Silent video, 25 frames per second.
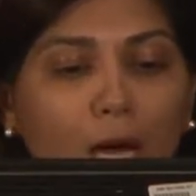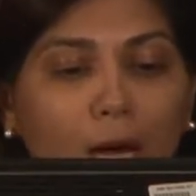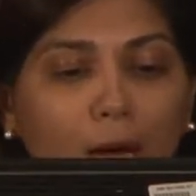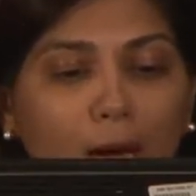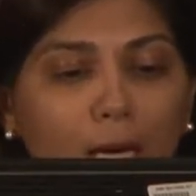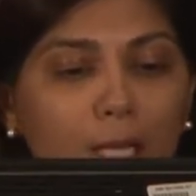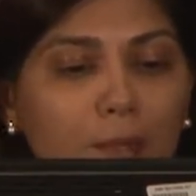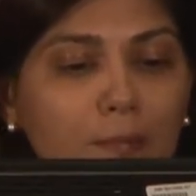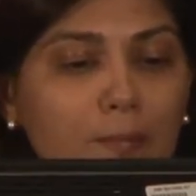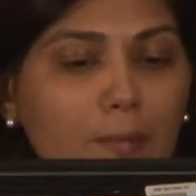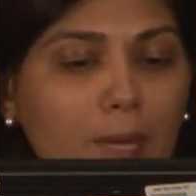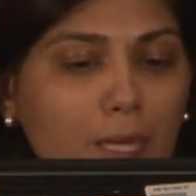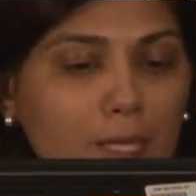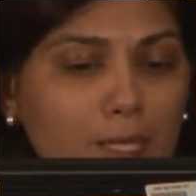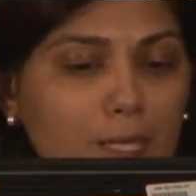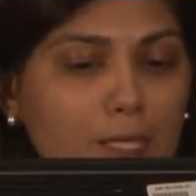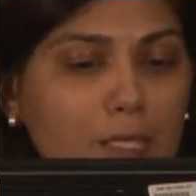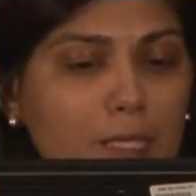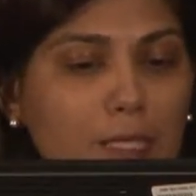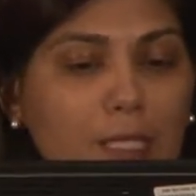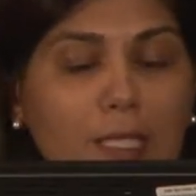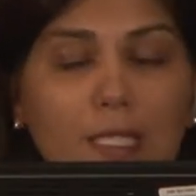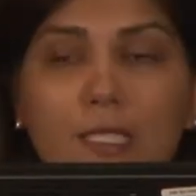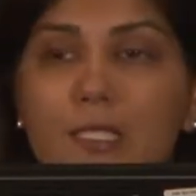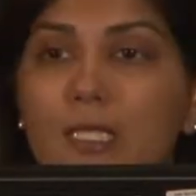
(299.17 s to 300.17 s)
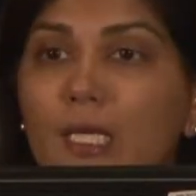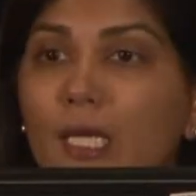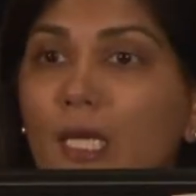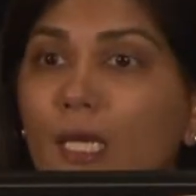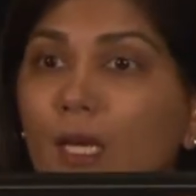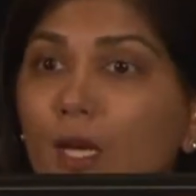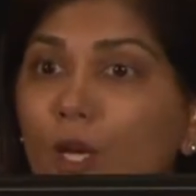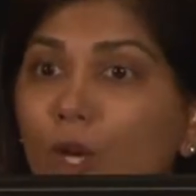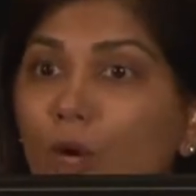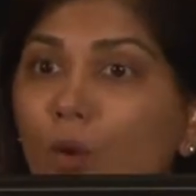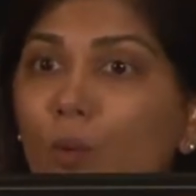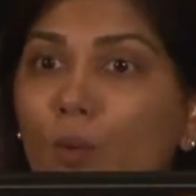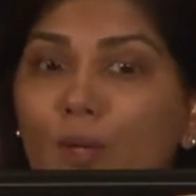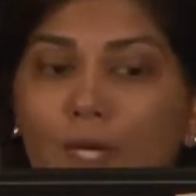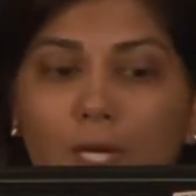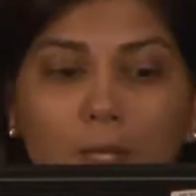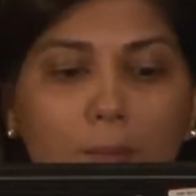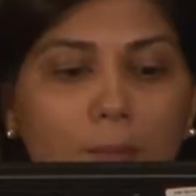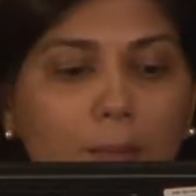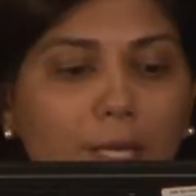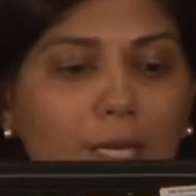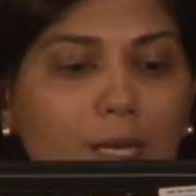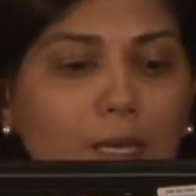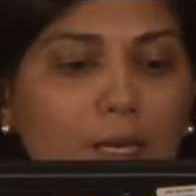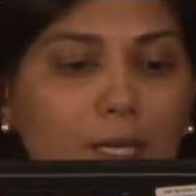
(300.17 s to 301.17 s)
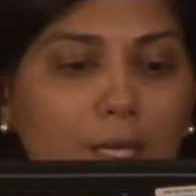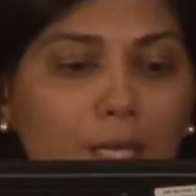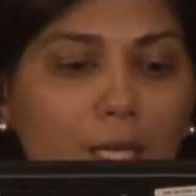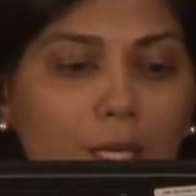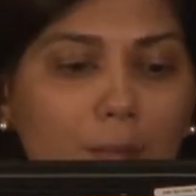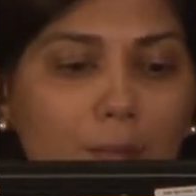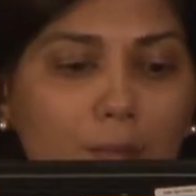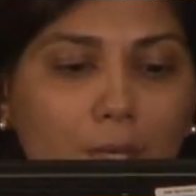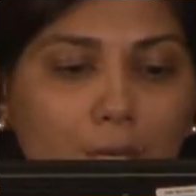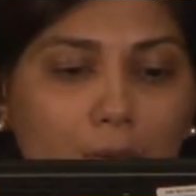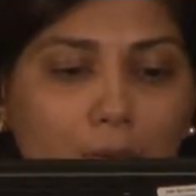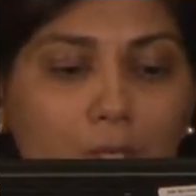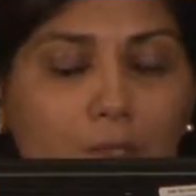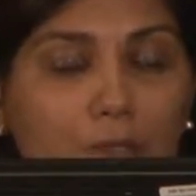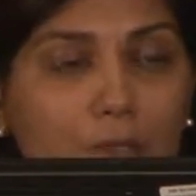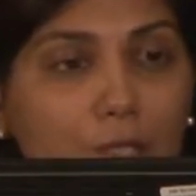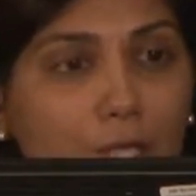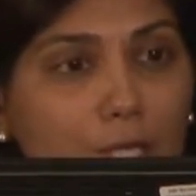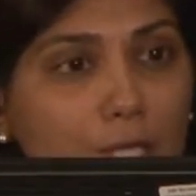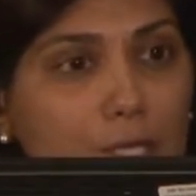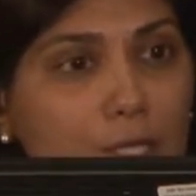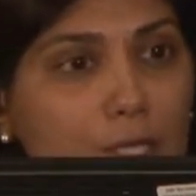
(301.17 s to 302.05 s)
unmet need in lower and middle income countries